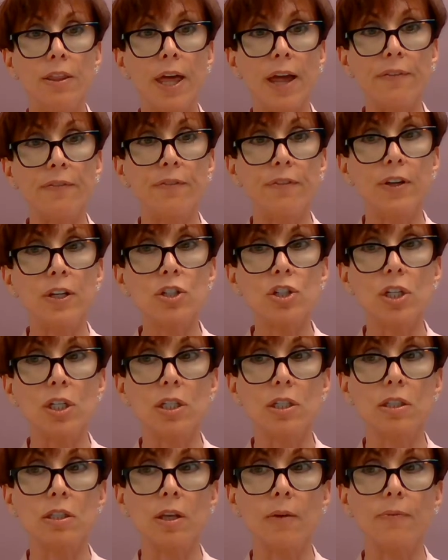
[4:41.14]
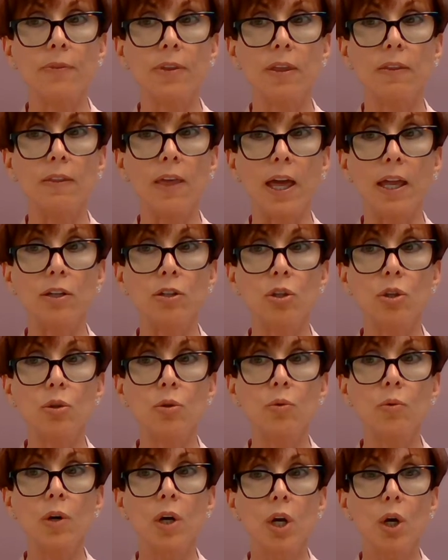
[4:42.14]
that vision is something that
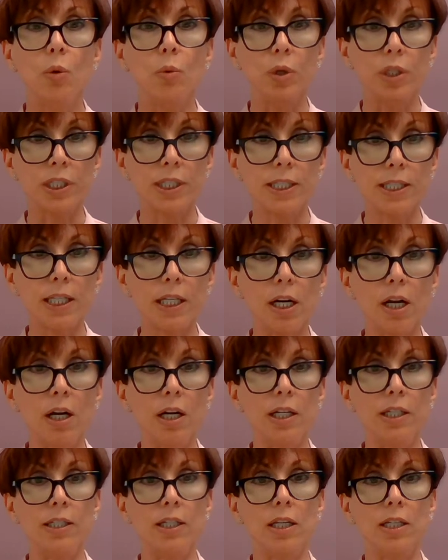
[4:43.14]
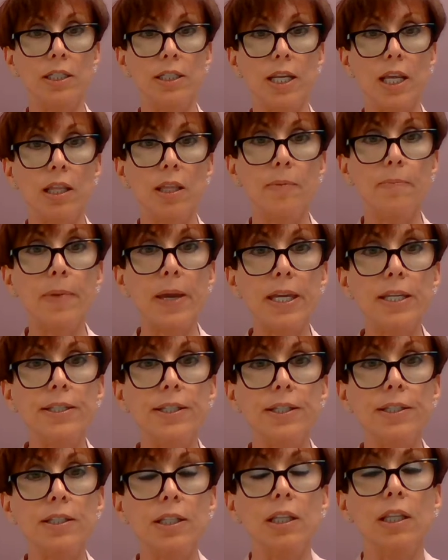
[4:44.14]
you will sit on a daily
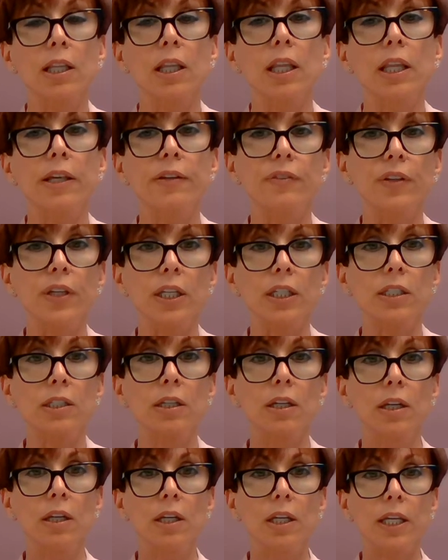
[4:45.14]
basis and live in.